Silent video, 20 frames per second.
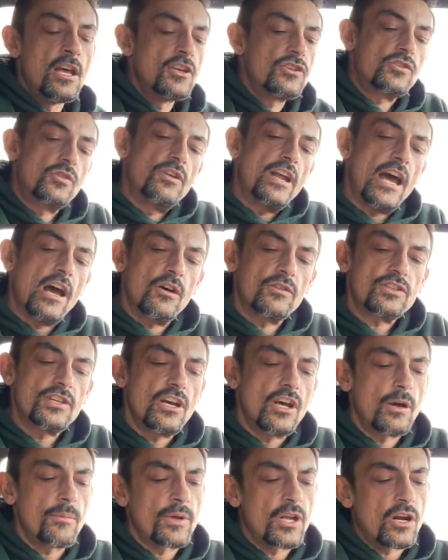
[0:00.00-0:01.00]
So now
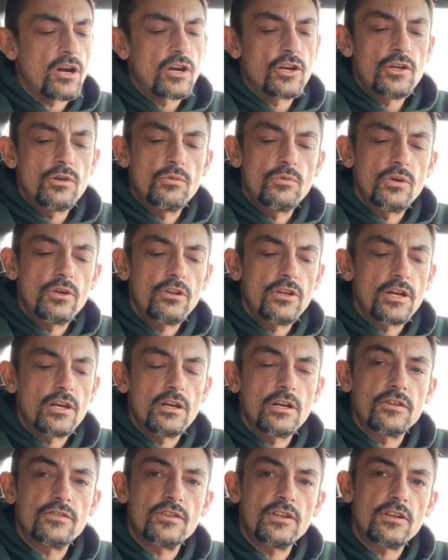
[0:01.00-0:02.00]
tell me, are you really
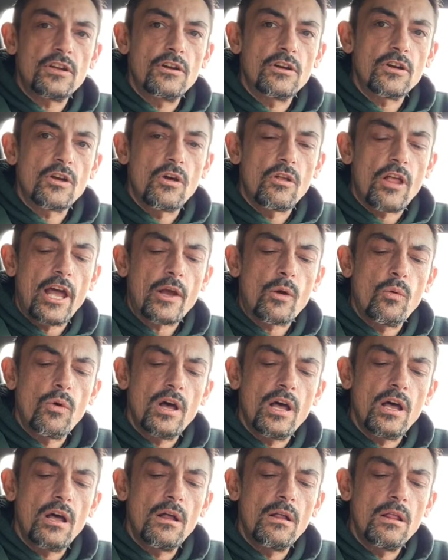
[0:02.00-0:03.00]
going to sit there and go like,
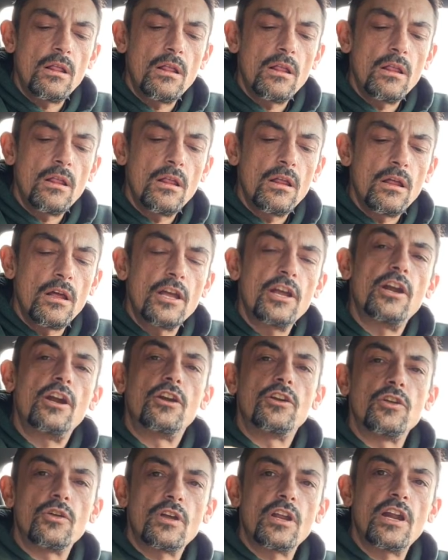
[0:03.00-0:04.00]
well, here,
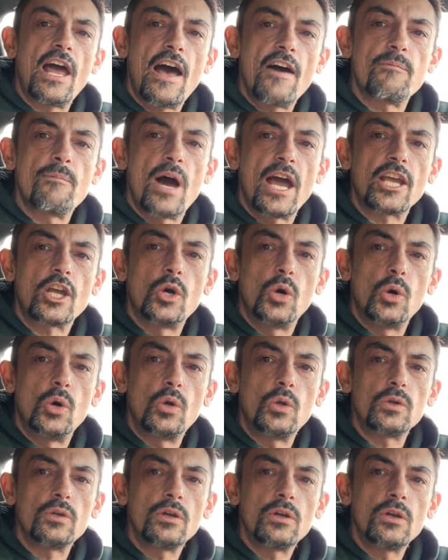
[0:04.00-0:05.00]
you can have my
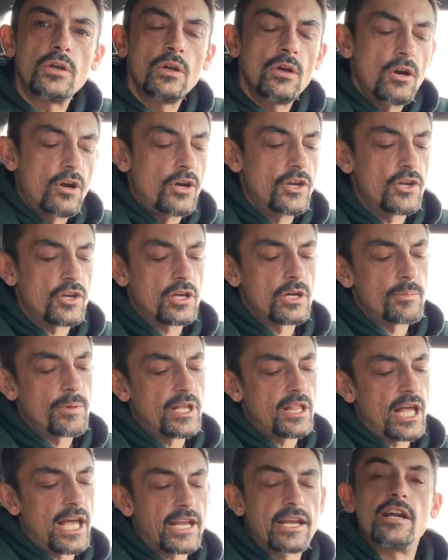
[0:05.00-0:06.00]
gold? Or are you going to
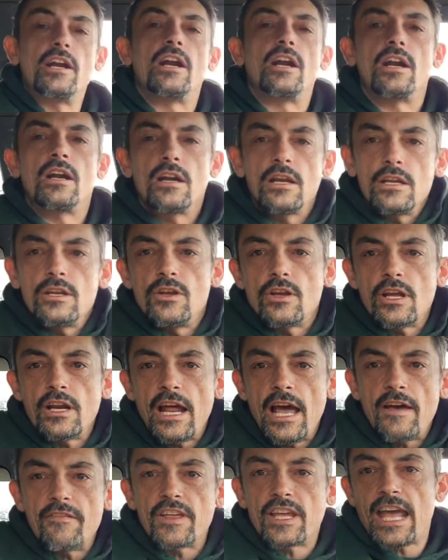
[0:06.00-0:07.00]
be like, here, you can
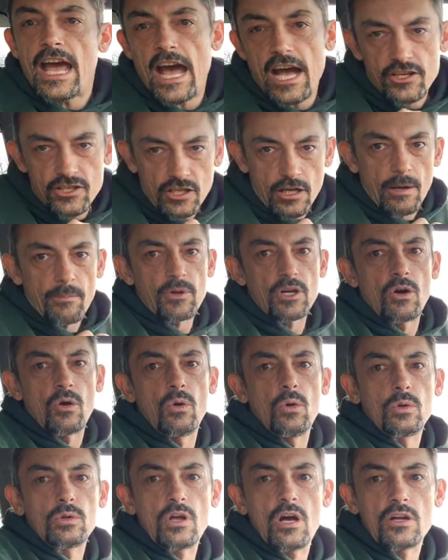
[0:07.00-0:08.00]
have the cash and I'm going to
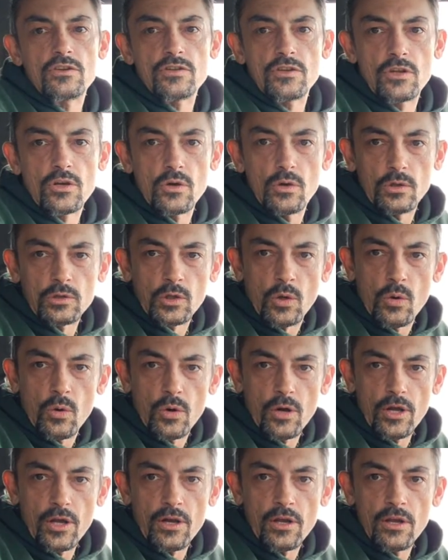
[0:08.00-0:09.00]
hold on to the gold
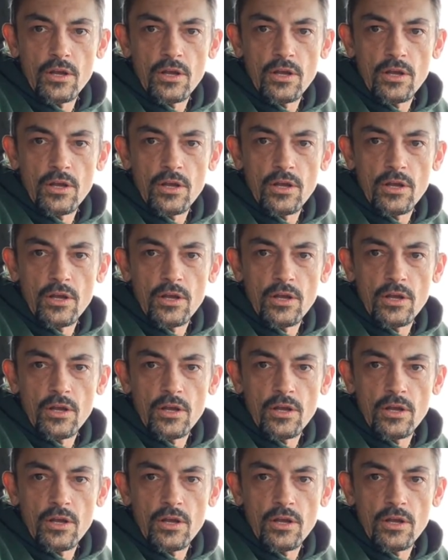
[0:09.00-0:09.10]
coin?